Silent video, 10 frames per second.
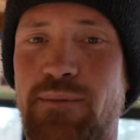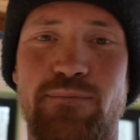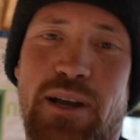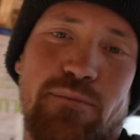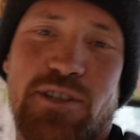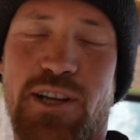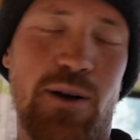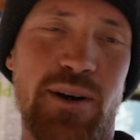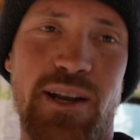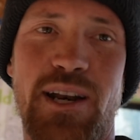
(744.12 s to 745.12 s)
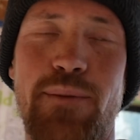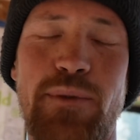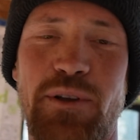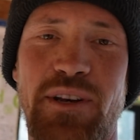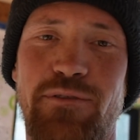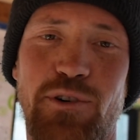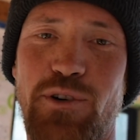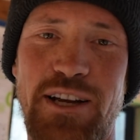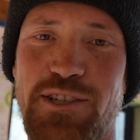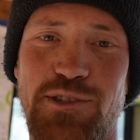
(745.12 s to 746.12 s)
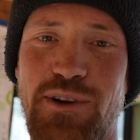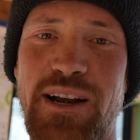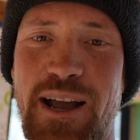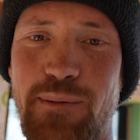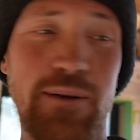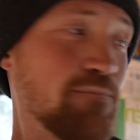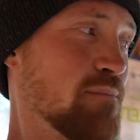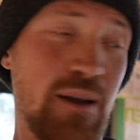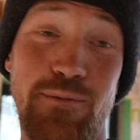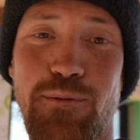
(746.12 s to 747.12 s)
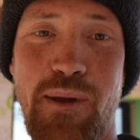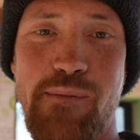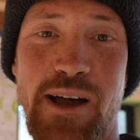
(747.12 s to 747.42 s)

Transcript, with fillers: I'm, I'm just going in a million different directions right now, but I'm doing my